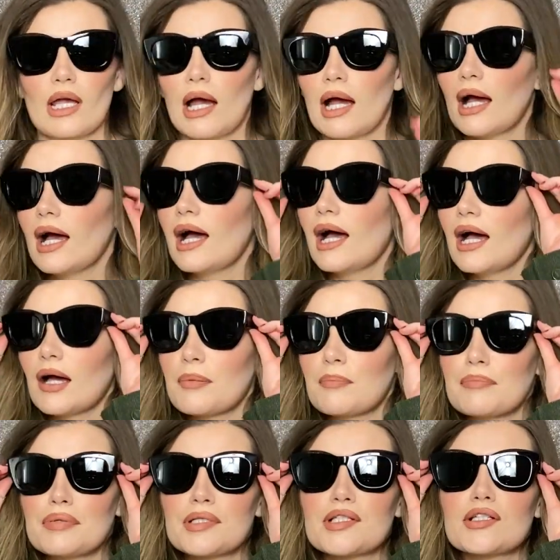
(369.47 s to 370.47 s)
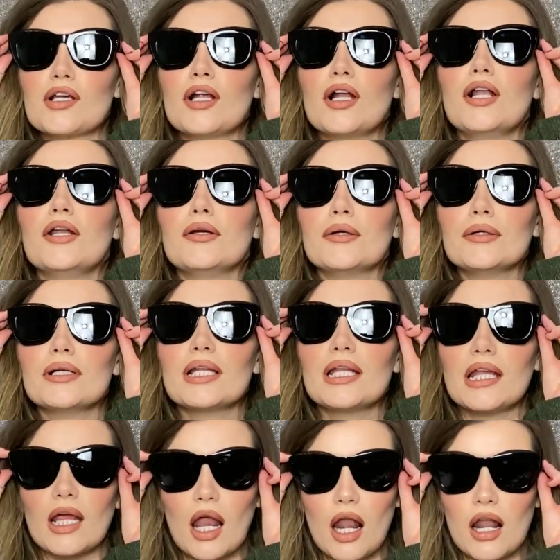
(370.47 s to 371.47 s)
I
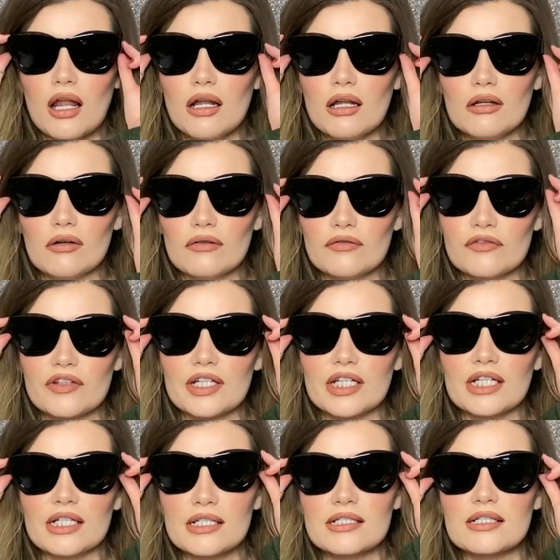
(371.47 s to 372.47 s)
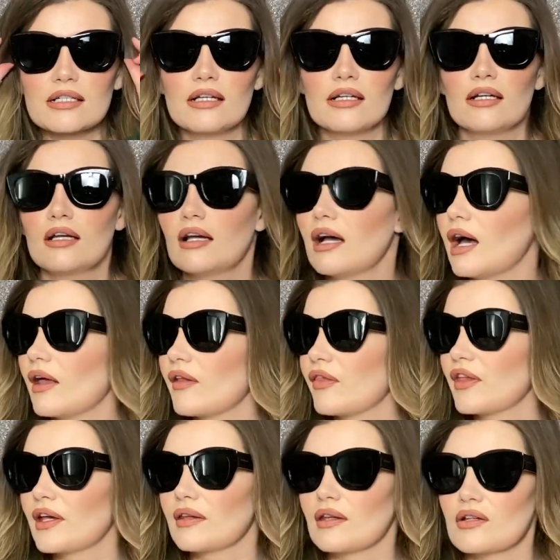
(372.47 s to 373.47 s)
absolutely love these. I
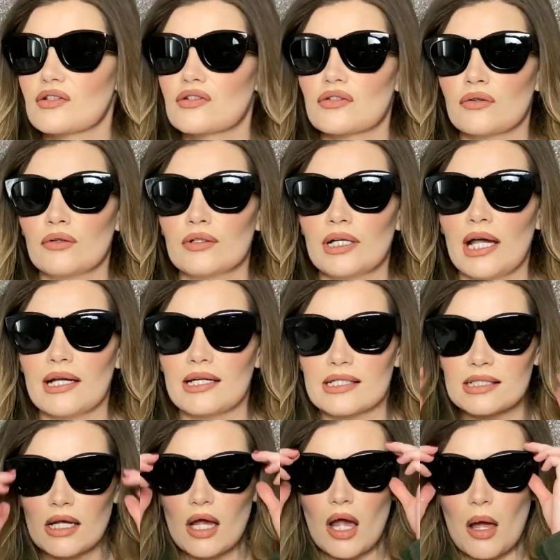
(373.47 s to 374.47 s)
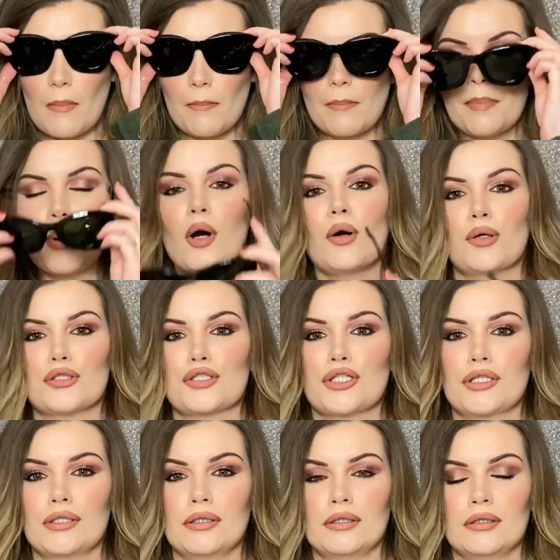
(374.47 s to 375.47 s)
think they're so nice,
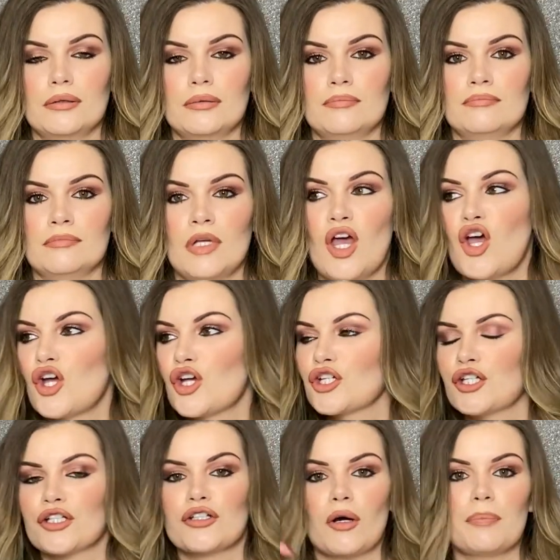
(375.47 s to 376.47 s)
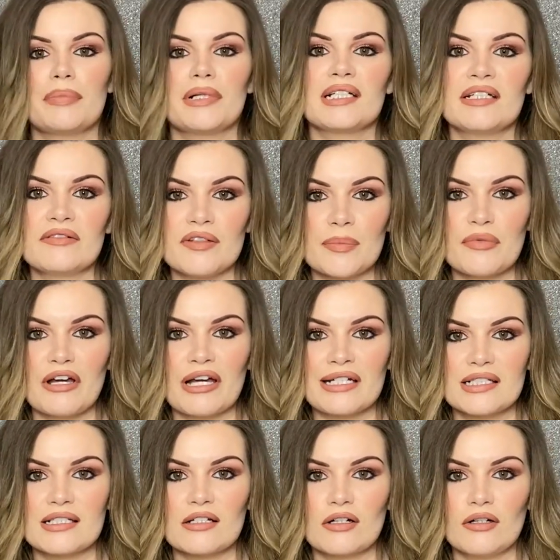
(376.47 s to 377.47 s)
but you'll not believe the
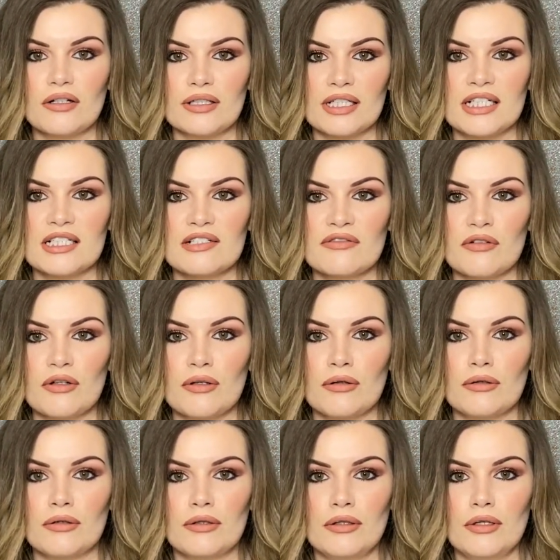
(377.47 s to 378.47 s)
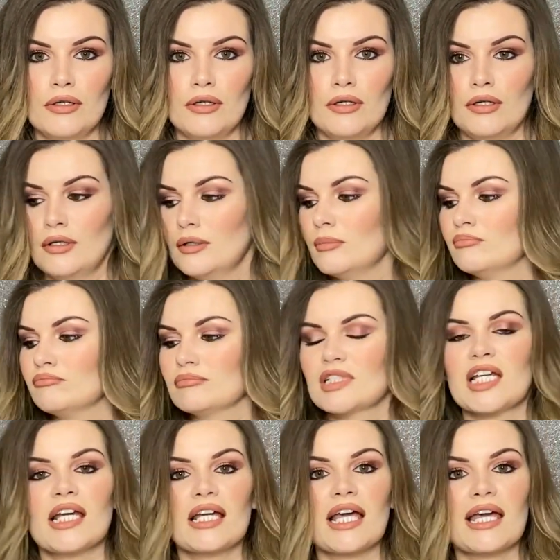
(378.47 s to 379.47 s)
price I got these for.
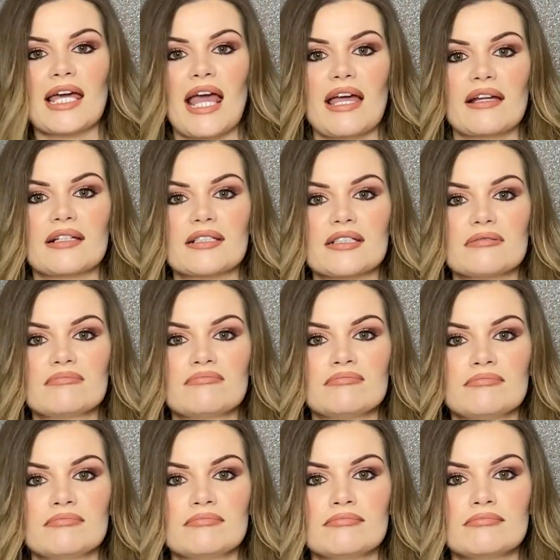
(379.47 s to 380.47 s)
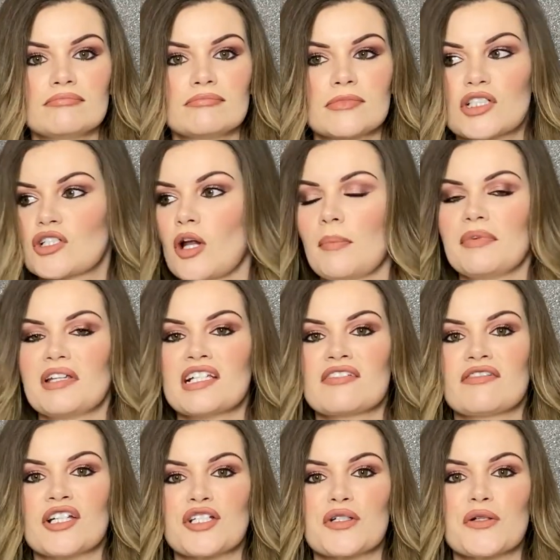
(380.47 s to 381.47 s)
Take a guess. Stop this
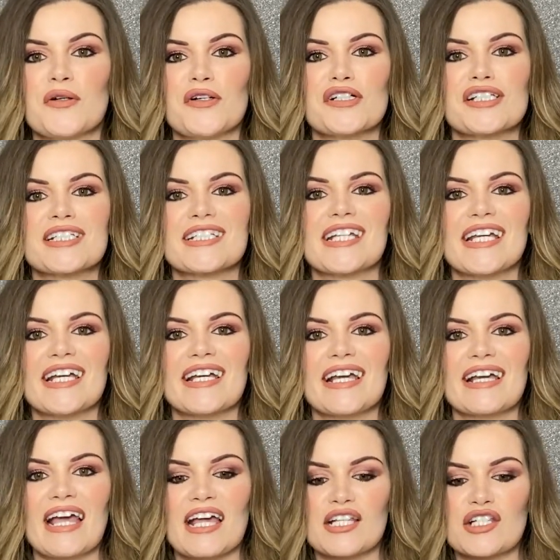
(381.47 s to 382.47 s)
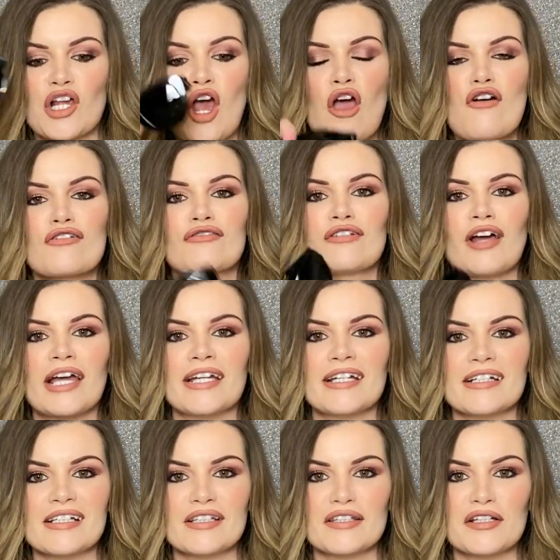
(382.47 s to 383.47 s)
video, take a guess, write
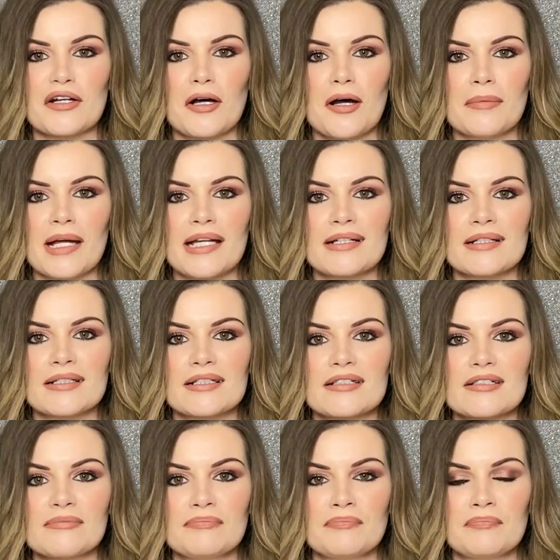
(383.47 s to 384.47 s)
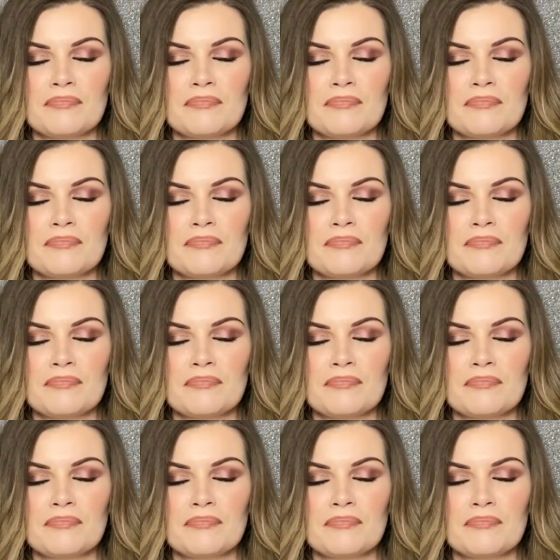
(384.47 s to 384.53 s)
it in the comments.